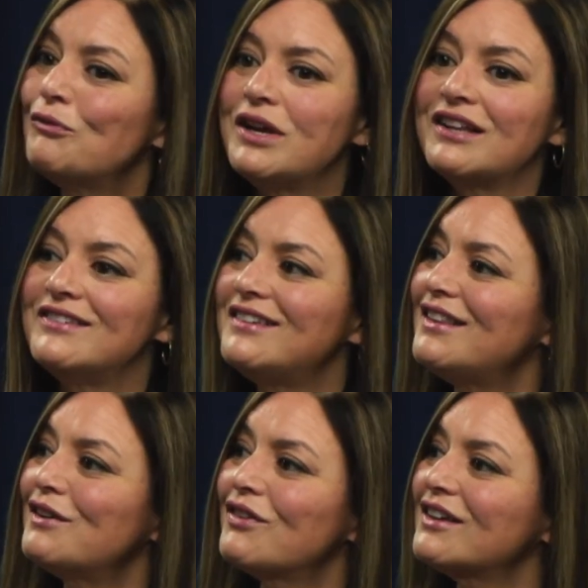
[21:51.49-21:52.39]
we can see
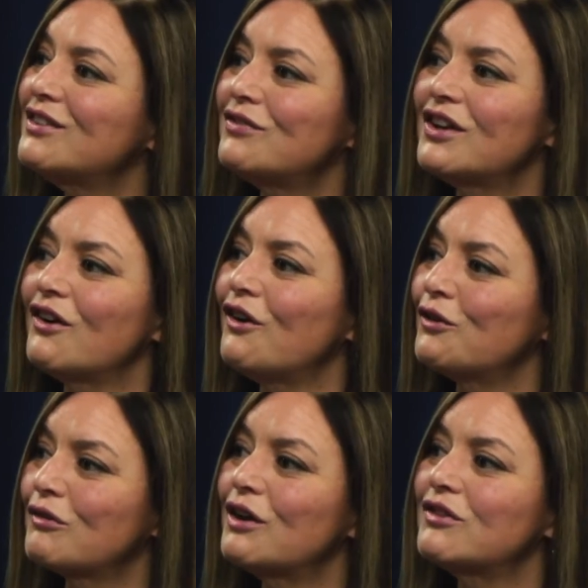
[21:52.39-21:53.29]
the effects of it
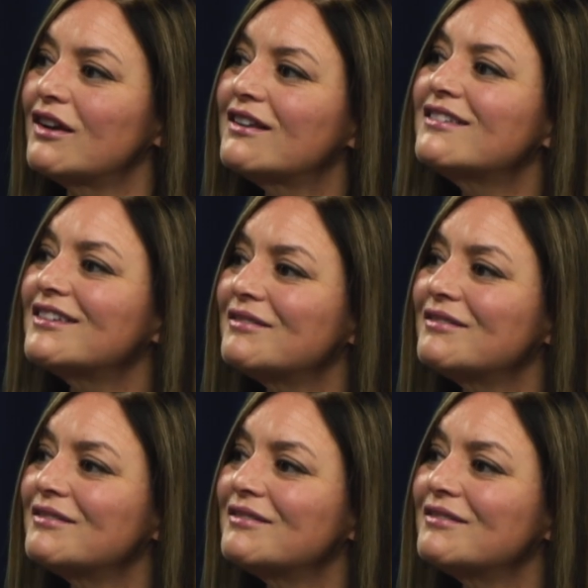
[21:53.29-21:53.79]
all around us.